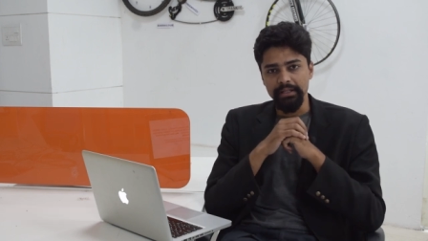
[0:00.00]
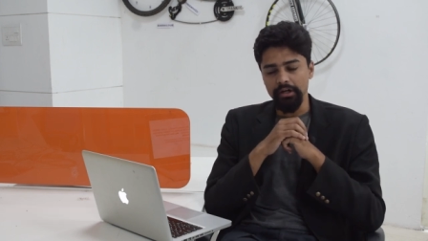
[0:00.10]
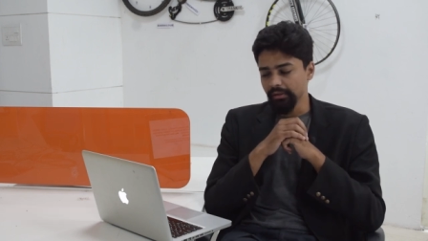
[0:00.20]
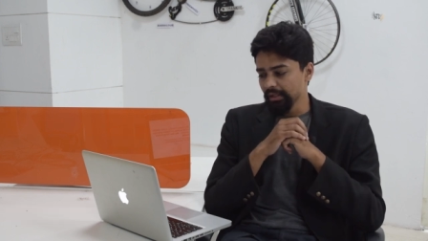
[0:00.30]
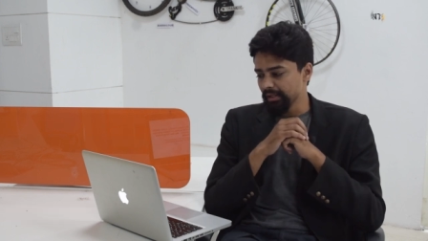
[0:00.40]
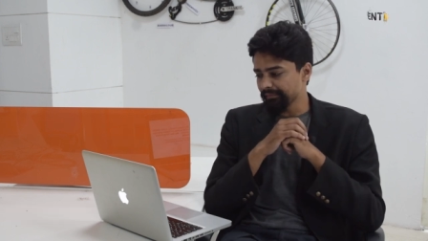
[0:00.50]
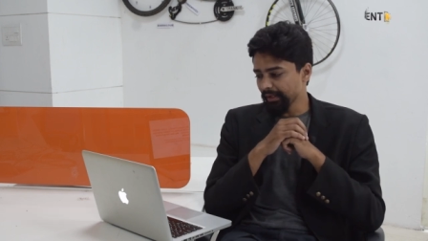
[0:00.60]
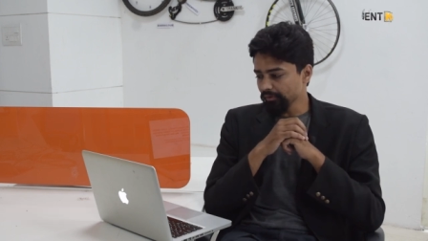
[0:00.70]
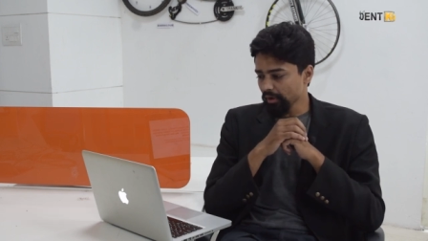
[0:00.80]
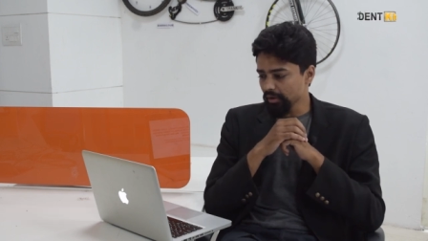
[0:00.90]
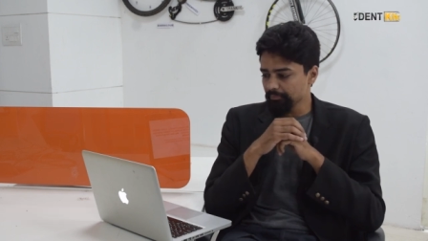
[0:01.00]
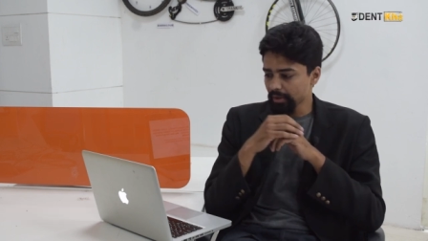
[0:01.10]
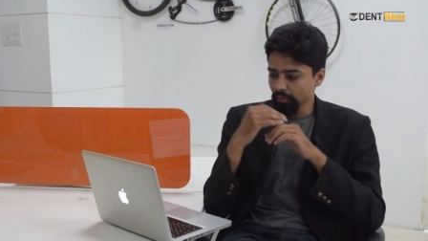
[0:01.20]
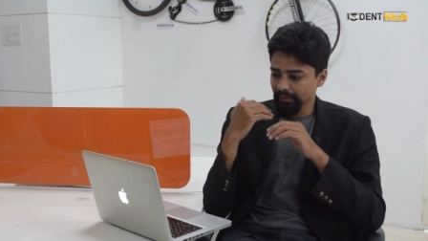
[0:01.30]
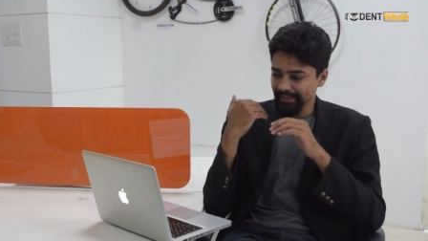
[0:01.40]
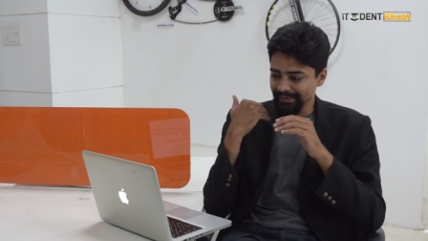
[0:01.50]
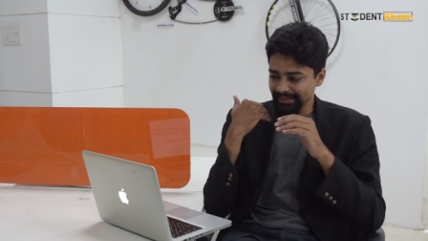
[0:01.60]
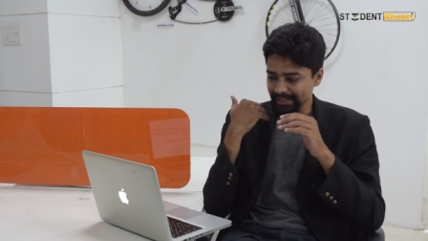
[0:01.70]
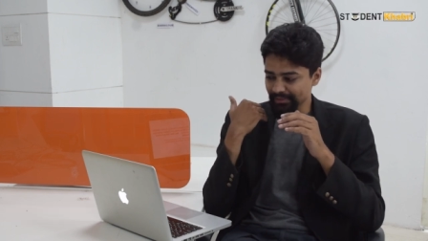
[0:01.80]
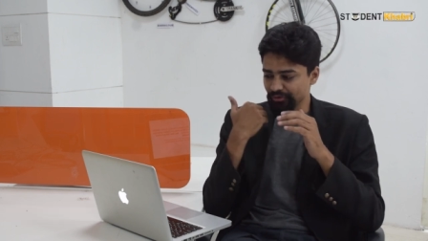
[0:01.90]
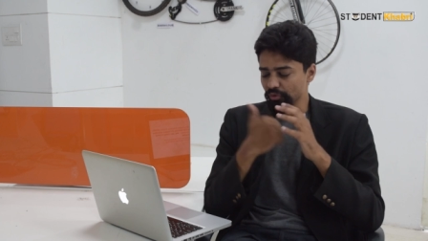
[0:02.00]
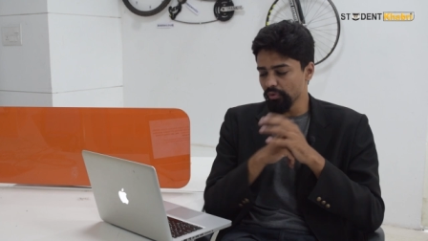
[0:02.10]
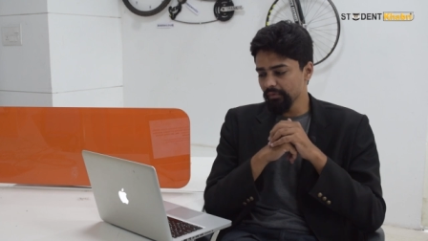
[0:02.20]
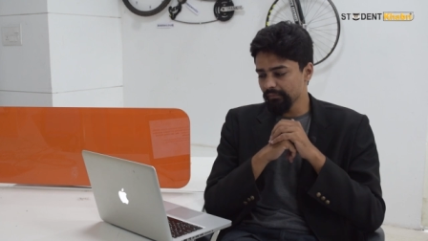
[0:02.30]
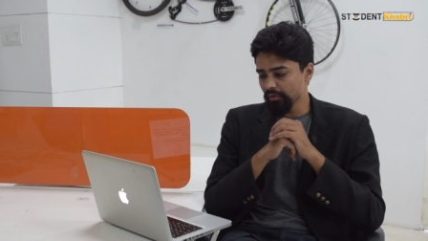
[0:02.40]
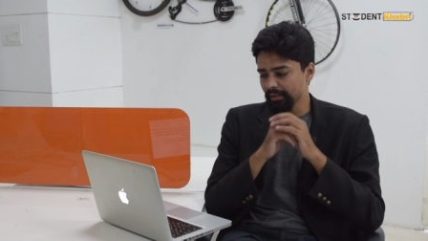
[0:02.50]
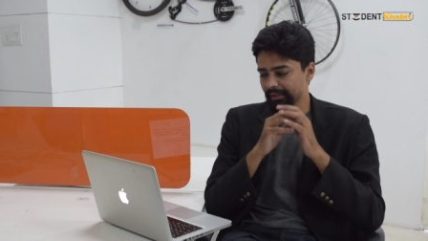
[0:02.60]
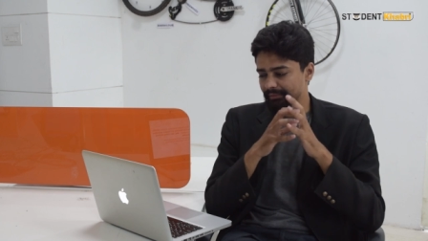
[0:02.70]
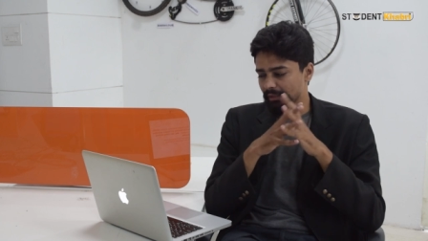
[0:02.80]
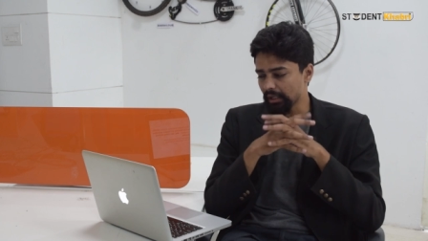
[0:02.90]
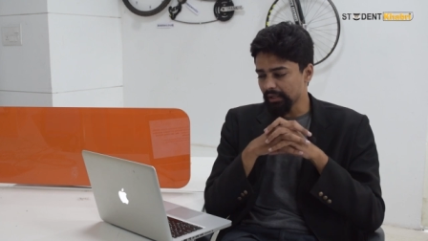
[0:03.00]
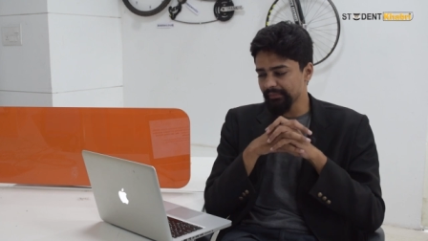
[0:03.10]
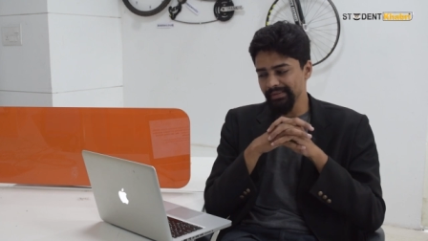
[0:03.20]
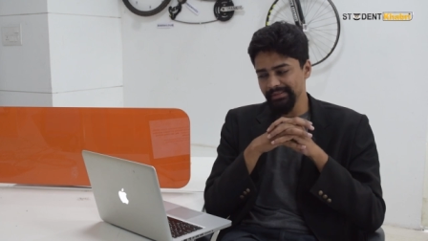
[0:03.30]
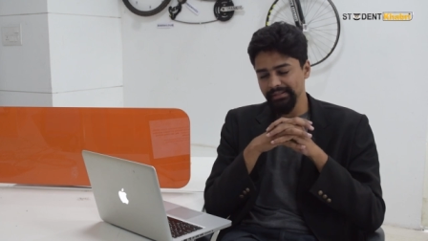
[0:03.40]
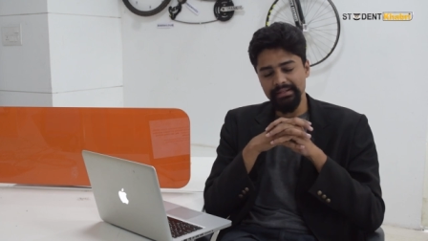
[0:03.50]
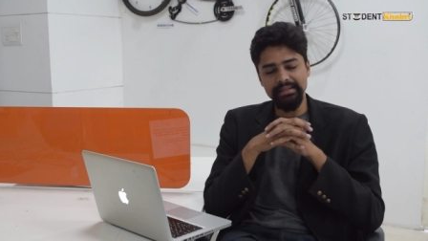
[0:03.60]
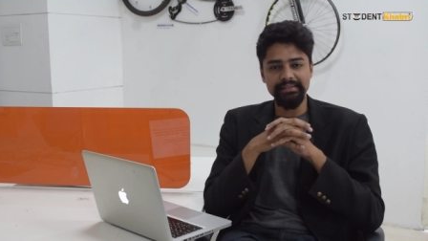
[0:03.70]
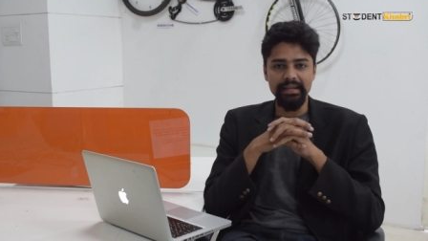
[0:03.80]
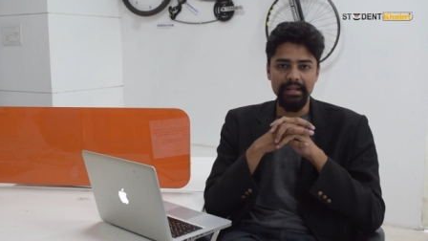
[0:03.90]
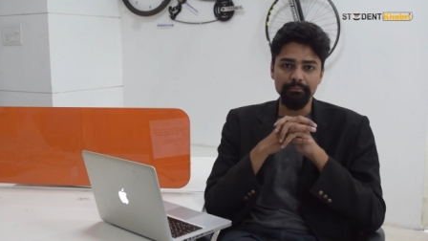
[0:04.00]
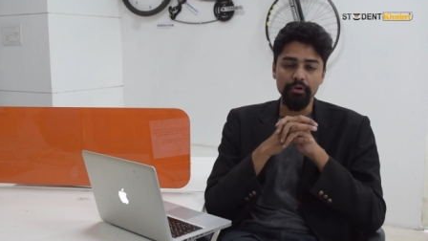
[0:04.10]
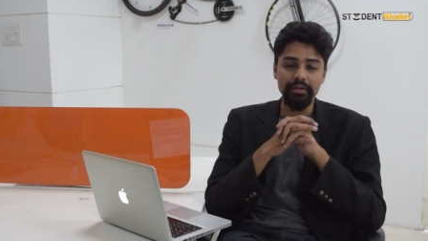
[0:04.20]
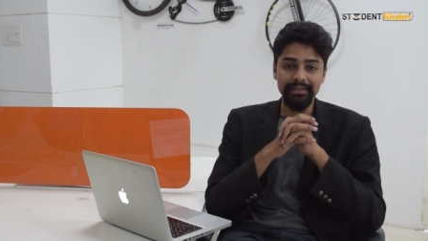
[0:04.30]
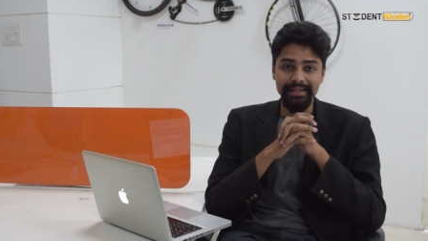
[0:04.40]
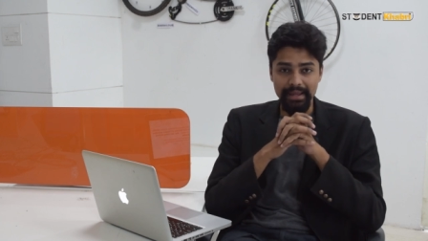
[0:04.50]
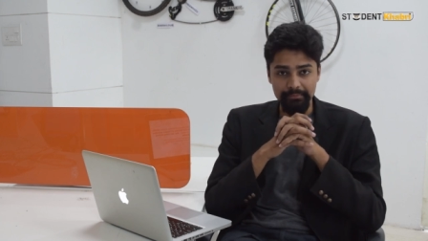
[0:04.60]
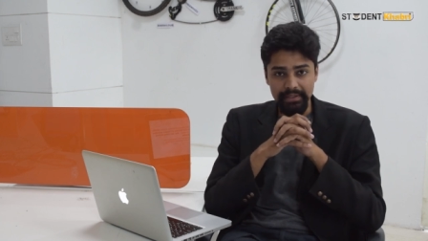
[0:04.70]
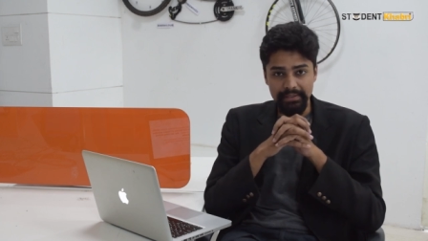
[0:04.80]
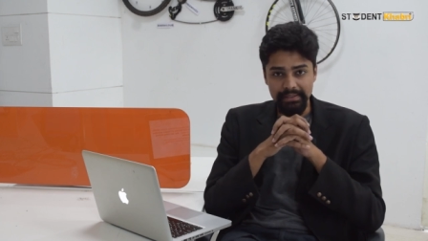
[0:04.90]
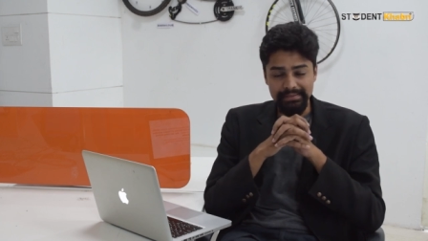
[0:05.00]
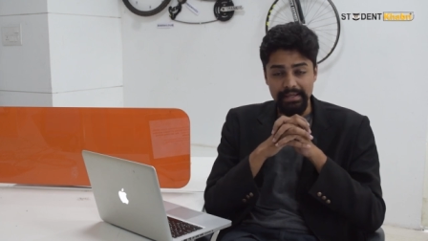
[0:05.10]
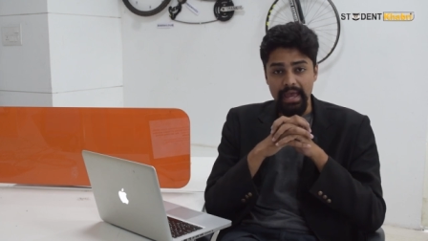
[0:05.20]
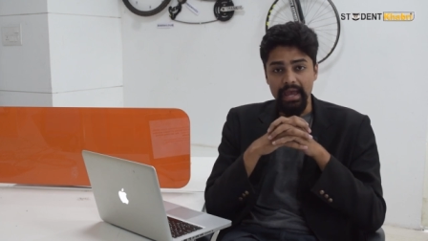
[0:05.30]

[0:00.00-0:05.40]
Now if I talk about, it is known for its art facilities and modern amenities,